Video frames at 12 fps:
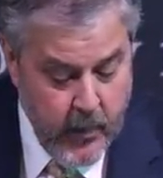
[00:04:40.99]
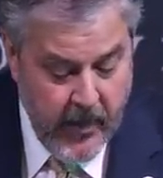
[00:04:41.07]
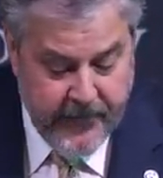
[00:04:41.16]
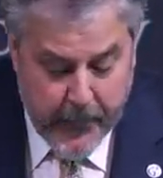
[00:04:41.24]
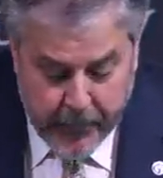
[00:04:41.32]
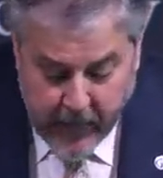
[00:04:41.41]

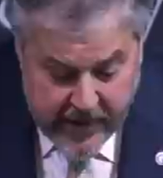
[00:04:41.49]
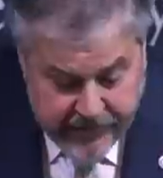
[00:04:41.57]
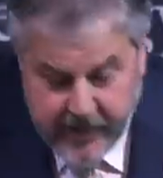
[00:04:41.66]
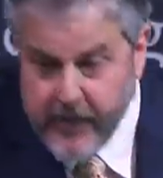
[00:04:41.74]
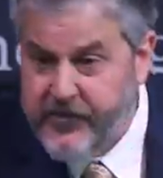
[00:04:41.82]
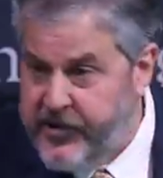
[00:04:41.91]
Well, if the
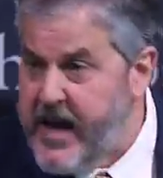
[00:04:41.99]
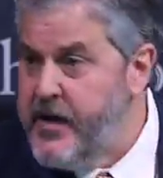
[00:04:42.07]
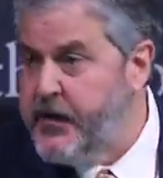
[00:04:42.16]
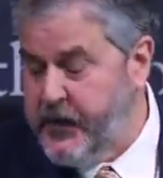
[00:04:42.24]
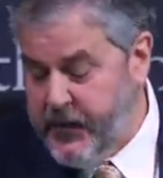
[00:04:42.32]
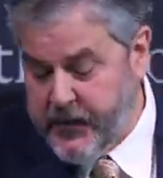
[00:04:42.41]
preaching of
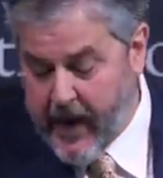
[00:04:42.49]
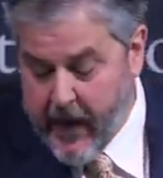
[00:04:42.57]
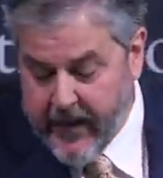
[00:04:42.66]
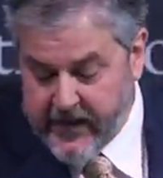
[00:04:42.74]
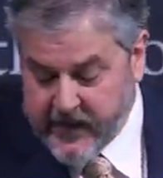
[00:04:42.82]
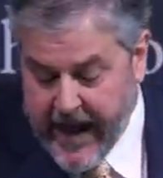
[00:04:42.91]
Jesus is
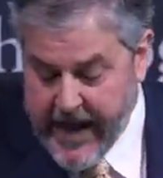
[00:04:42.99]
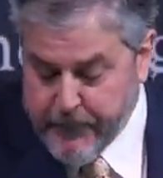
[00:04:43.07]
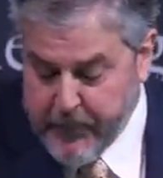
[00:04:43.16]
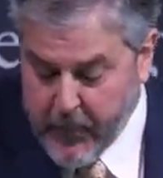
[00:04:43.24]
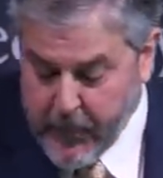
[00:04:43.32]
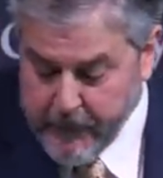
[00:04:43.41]
our
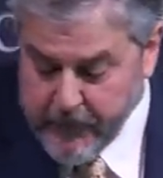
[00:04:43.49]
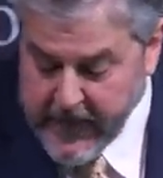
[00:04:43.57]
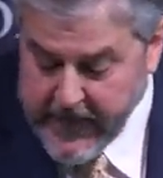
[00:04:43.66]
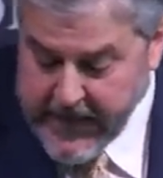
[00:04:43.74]
example,